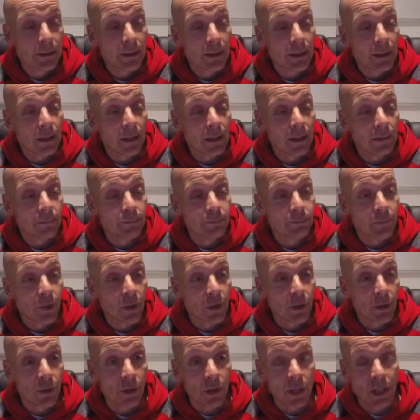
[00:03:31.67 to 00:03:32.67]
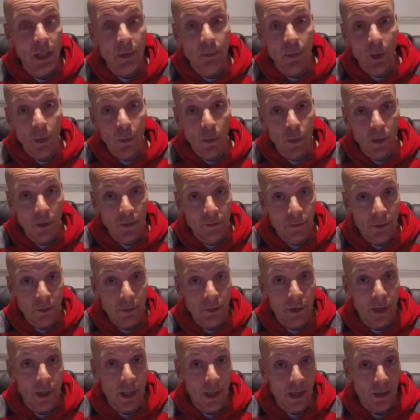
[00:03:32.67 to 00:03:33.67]
you can hear my wife, who's
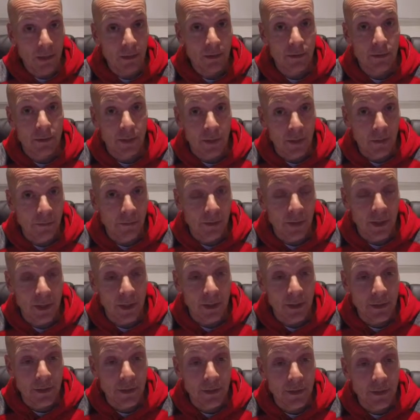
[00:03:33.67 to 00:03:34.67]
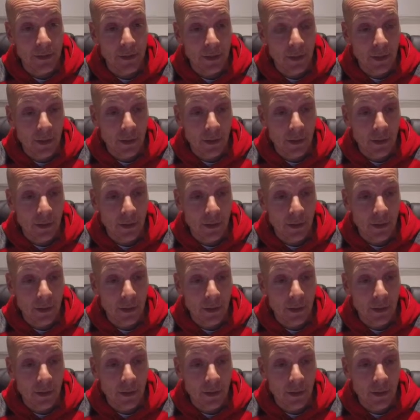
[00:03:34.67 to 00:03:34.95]
the other side of the kitchen,